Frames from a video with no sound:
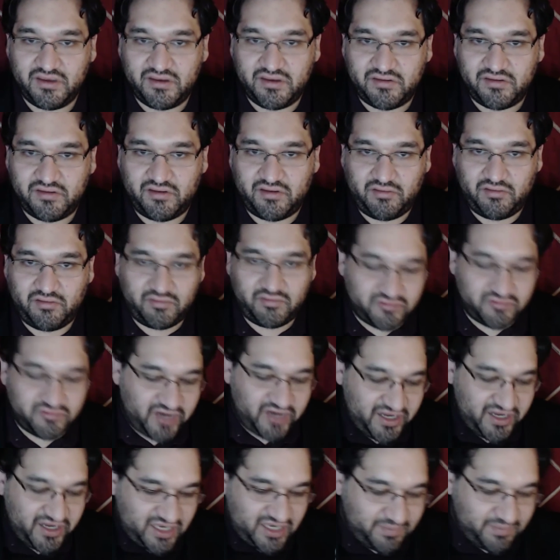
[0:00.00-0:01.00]
So
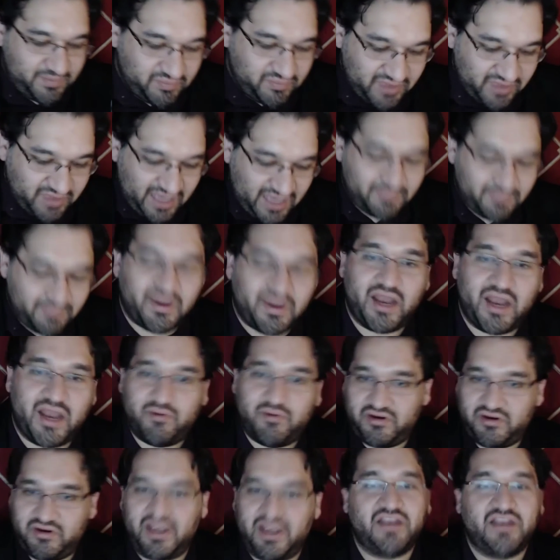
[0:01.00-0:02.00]
try to keep that in mind,
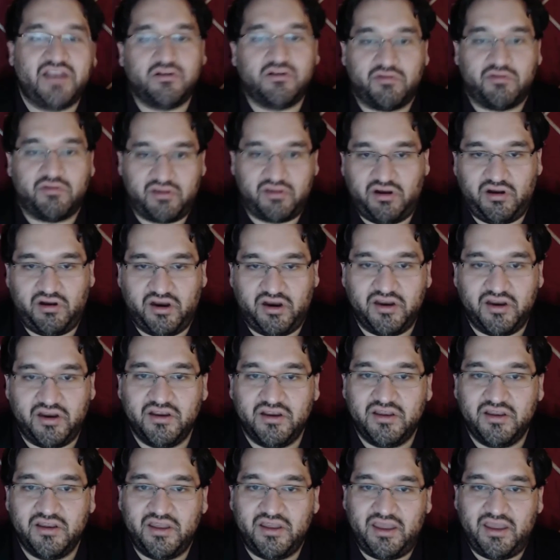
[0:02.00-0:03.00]
what your end goals are.
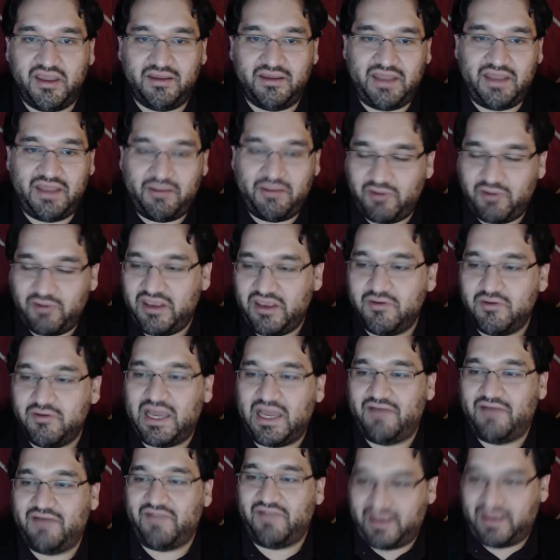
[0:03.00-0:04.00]
And that way you
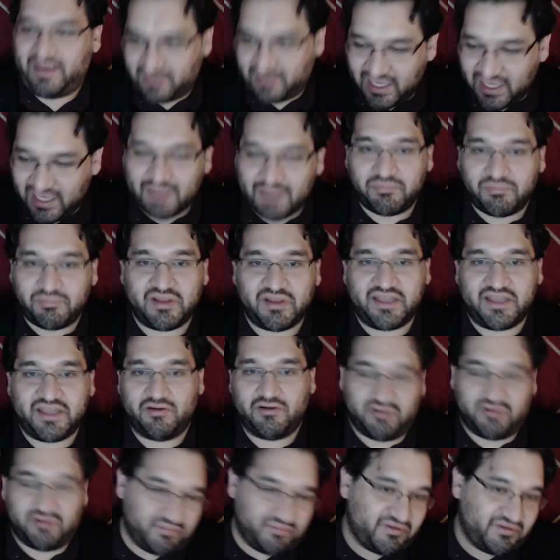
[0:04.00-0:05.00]
have like a
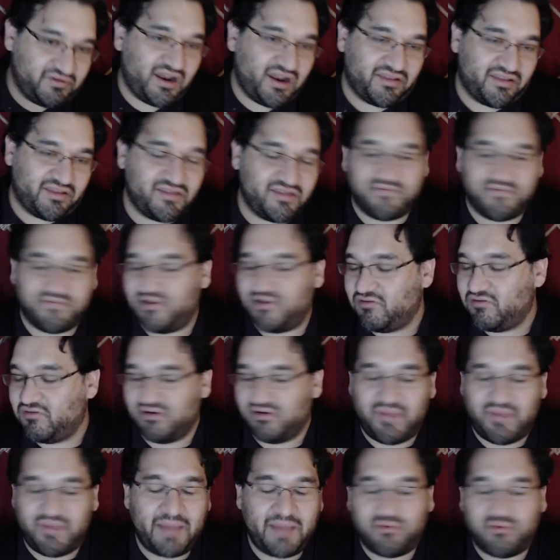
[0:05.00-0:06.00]
template or a process flow
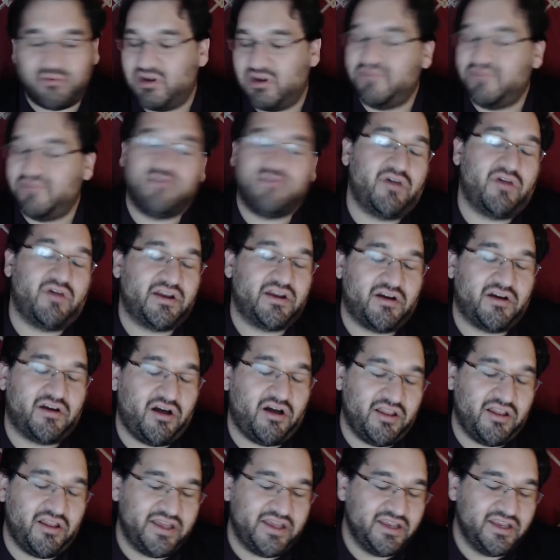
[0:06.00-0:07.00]
or a map or whatever you want to
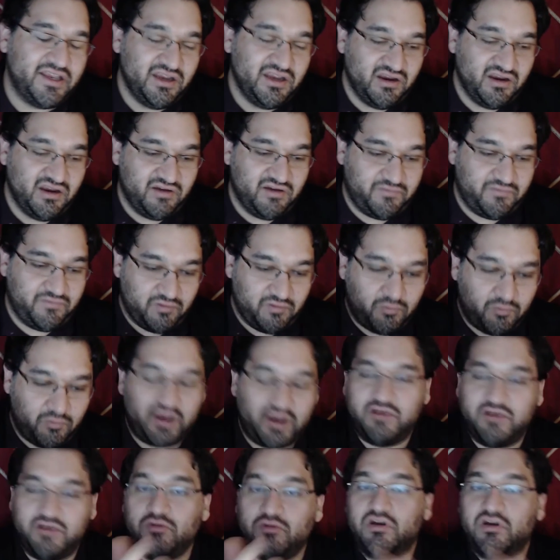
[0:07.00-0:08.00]
call it for
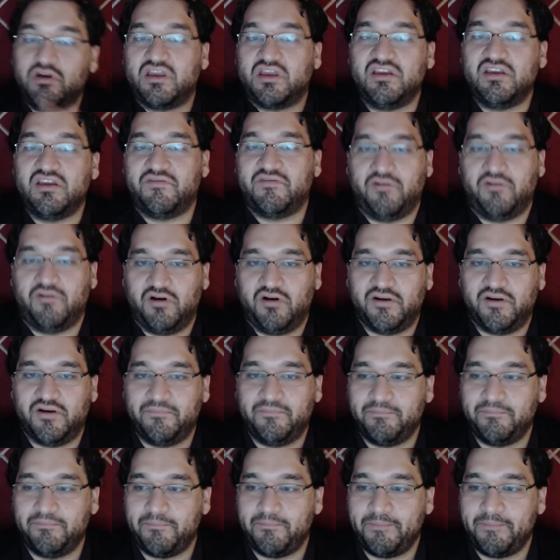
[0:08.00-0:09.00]
what you're looking for.
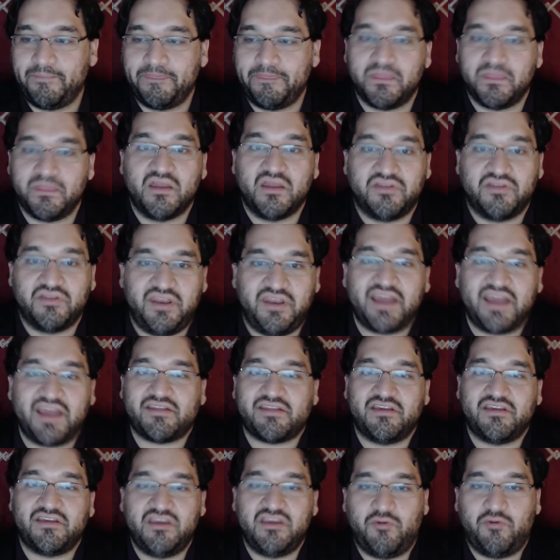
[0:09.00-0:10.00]
The
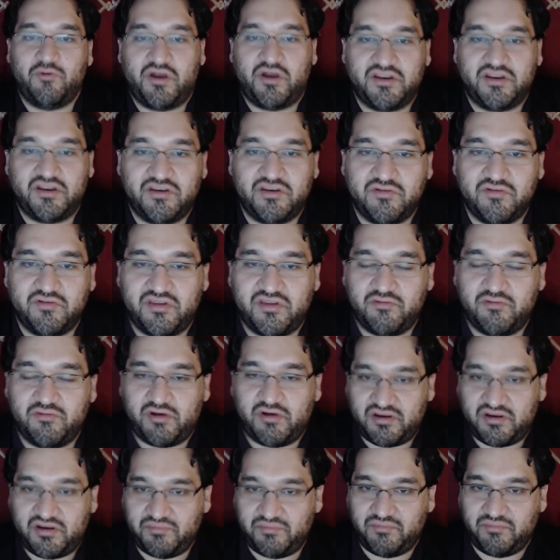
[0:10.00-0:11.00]
next thing you want to do is you
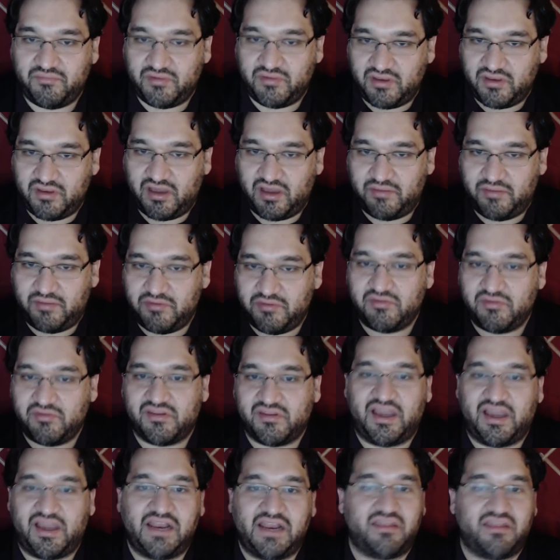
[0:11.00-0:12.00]
want to use
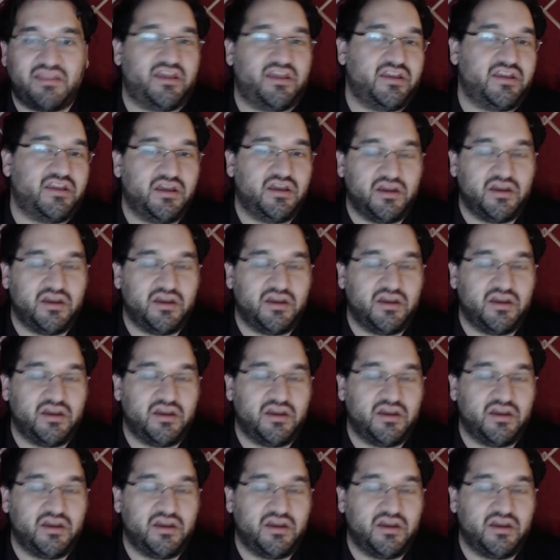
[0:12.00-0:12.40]
sites like